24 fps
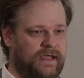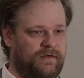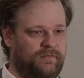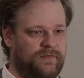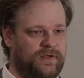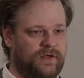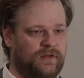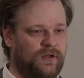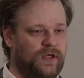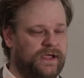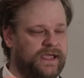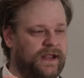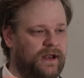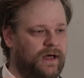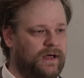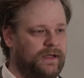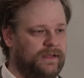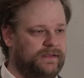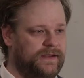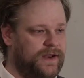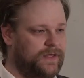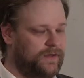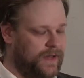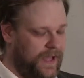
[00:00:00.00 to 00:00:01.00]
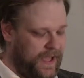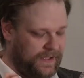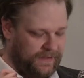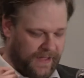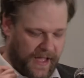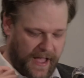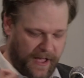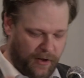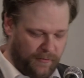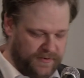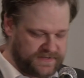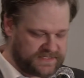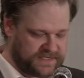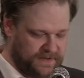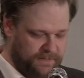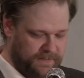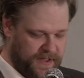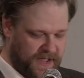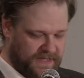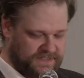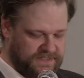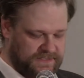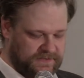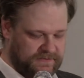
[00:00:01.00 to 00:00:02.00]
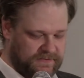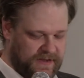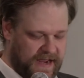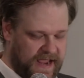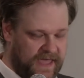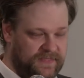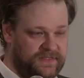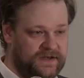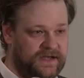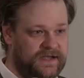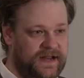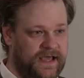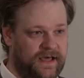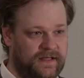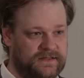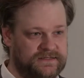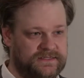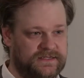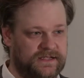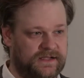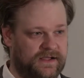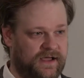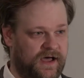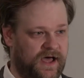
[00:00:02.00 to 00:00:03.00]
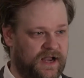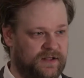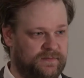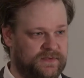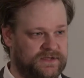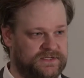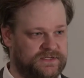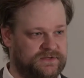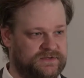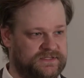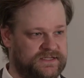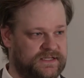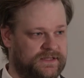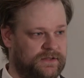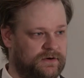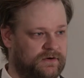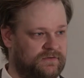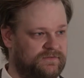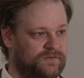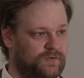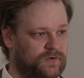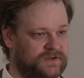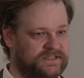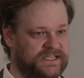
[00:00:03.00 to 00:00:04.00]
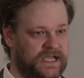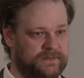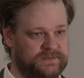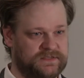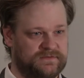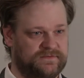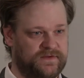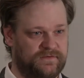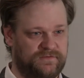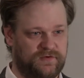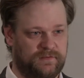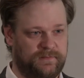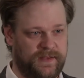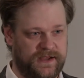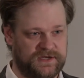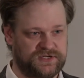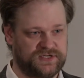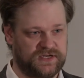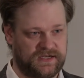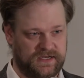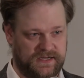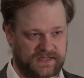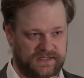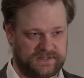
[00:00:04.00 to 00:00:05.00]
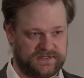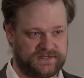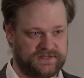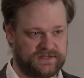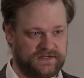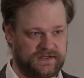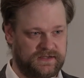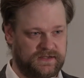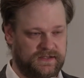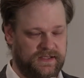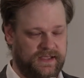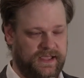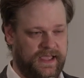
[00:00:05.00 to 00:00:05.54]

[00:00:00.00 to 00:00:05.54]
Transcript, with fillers: If you look at, uh, you know, I, I always come back to Anthony Downs, the economist, who said there are four types of information needs.